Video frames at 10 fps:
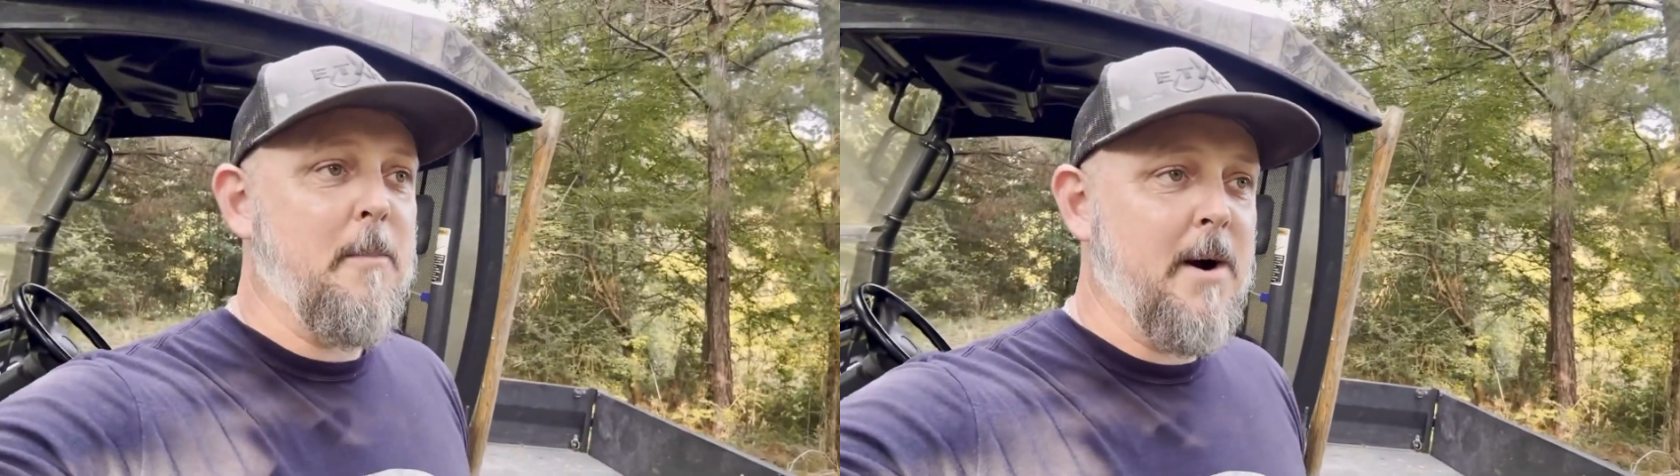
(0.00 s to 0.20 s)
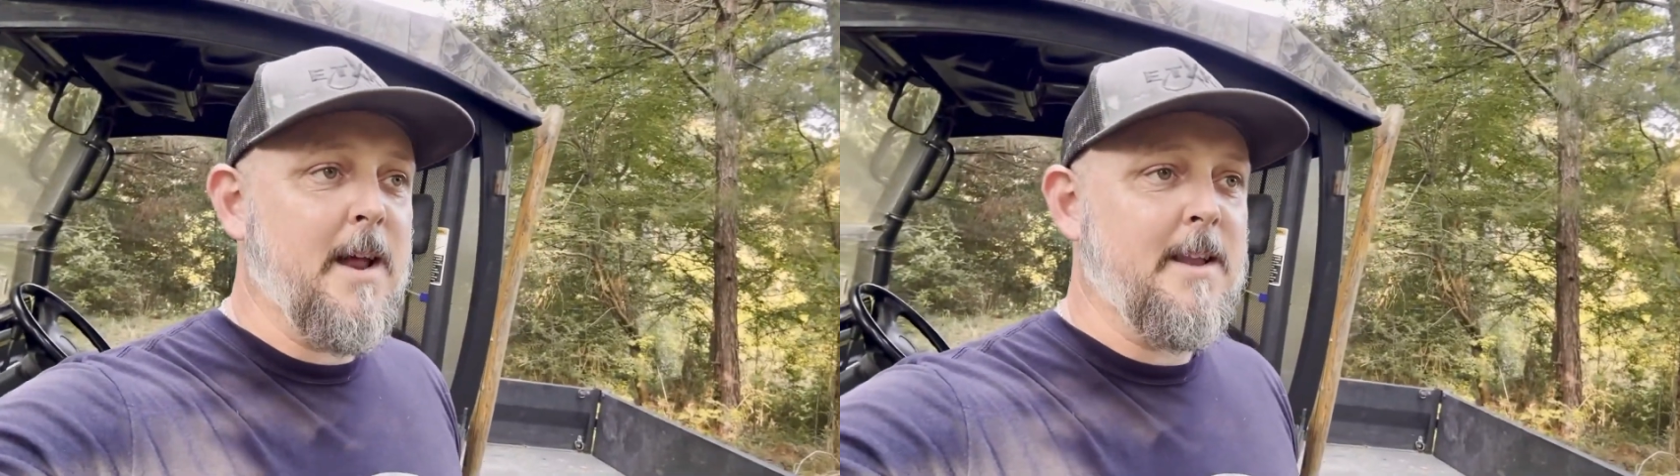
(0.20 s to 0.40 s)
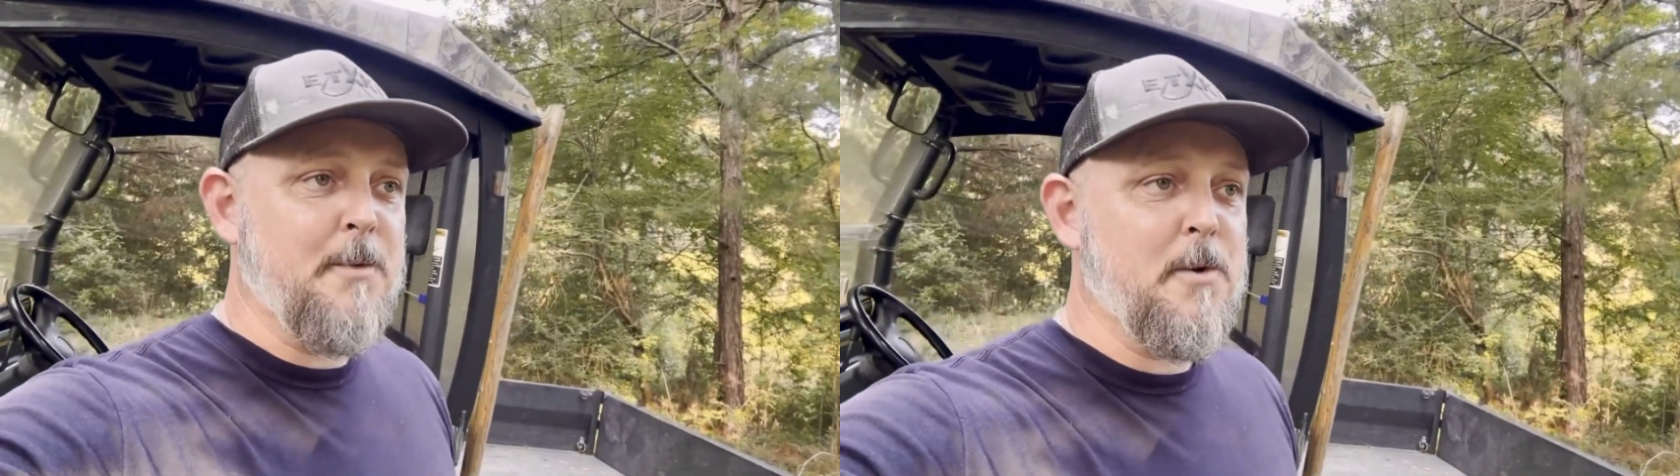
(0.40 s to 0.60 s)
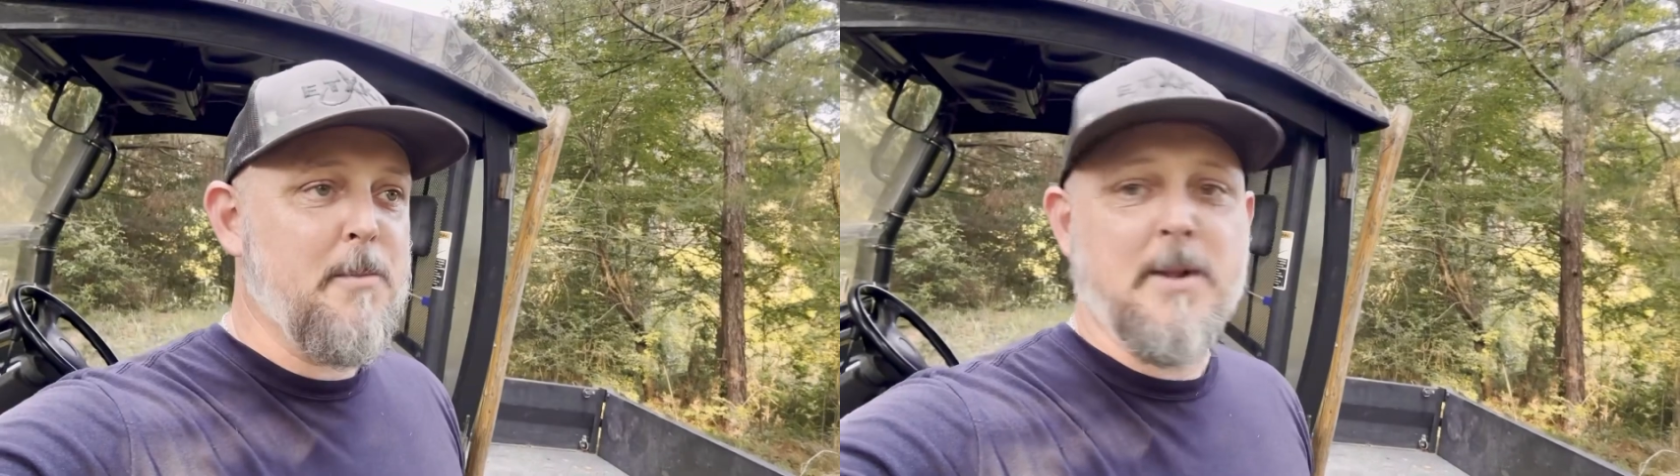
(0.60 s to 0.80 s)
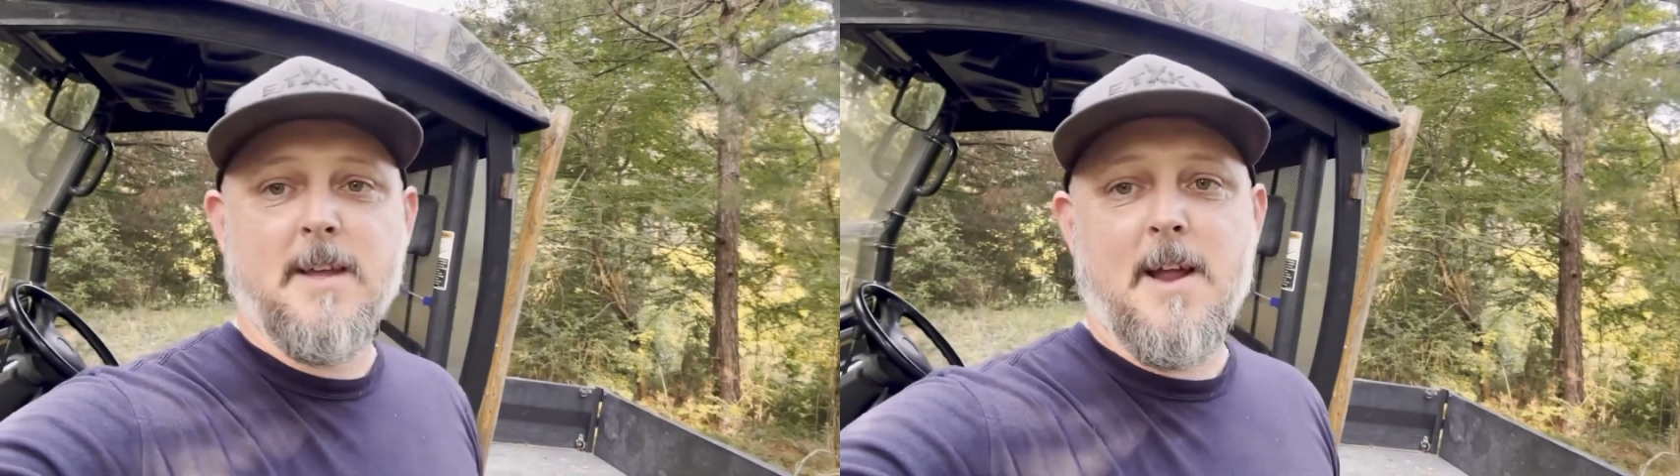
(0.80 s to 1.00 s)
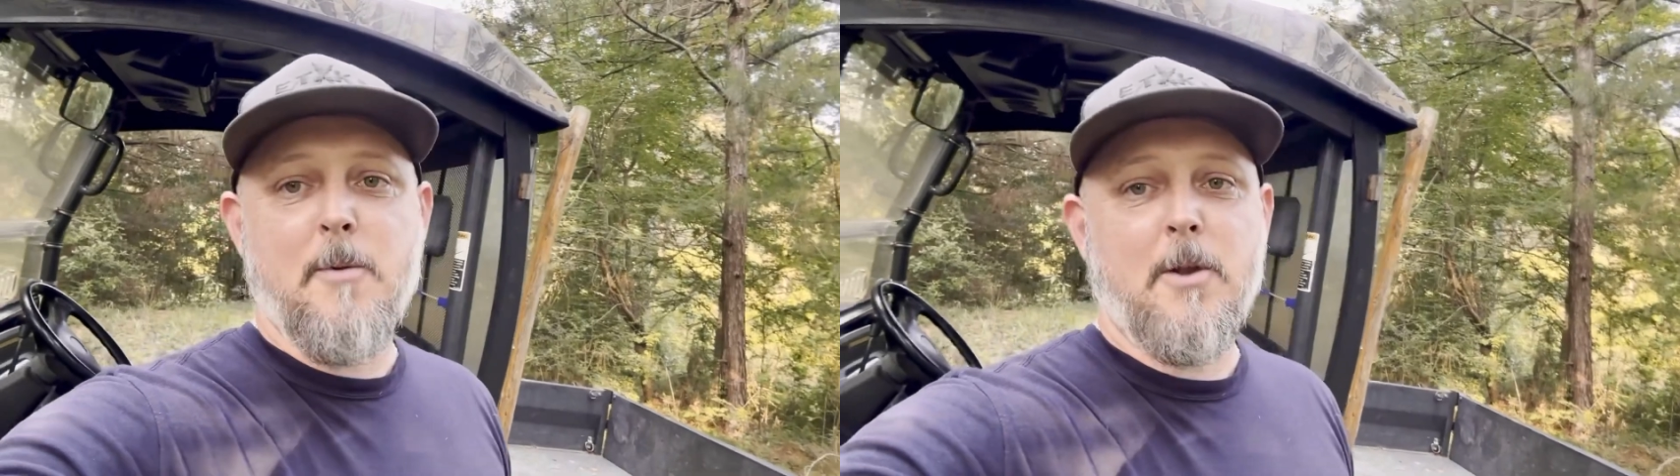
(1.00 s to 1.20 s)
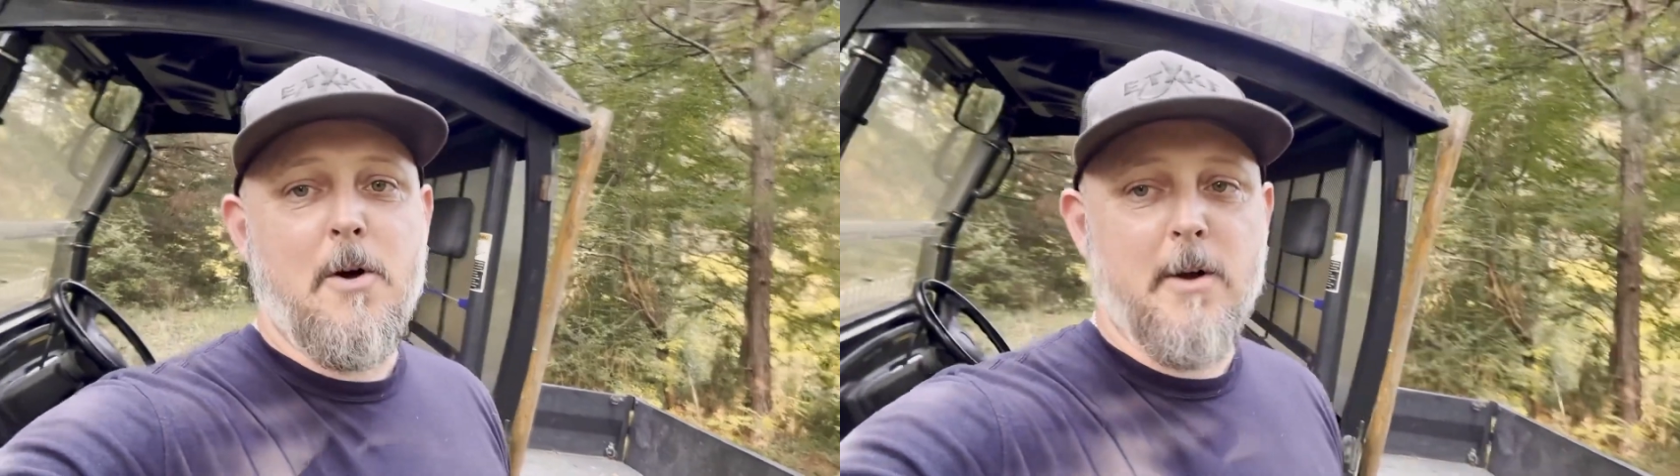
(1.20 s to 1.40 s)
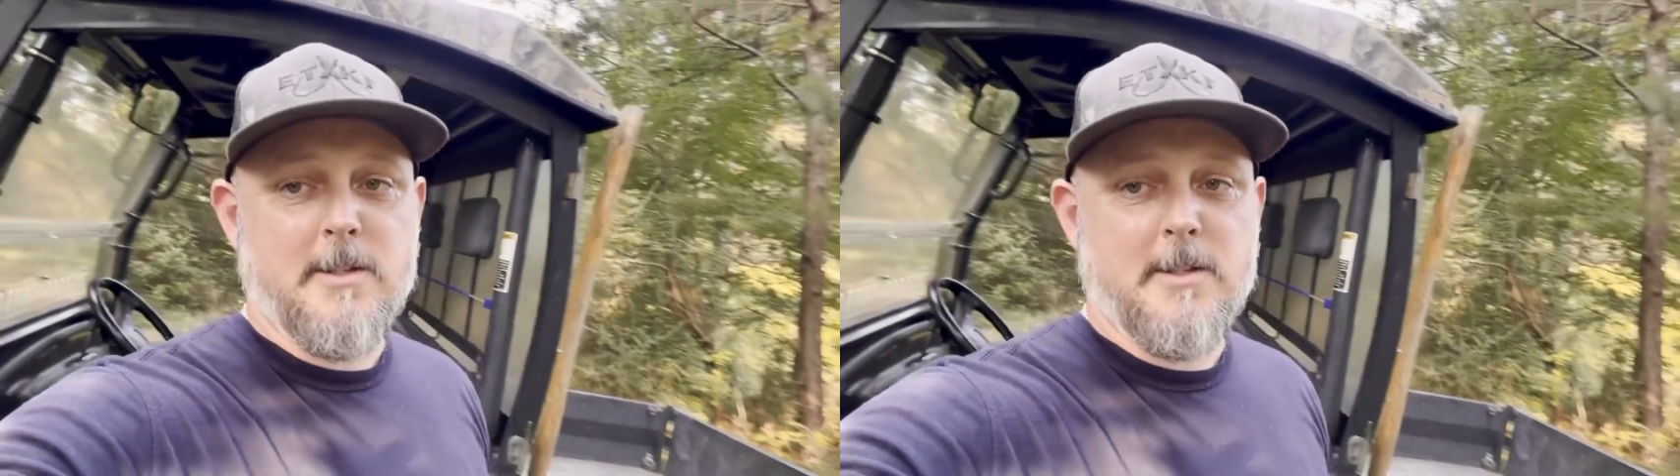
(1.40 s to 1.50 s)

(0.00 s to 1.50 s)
But I did want to bring the camera along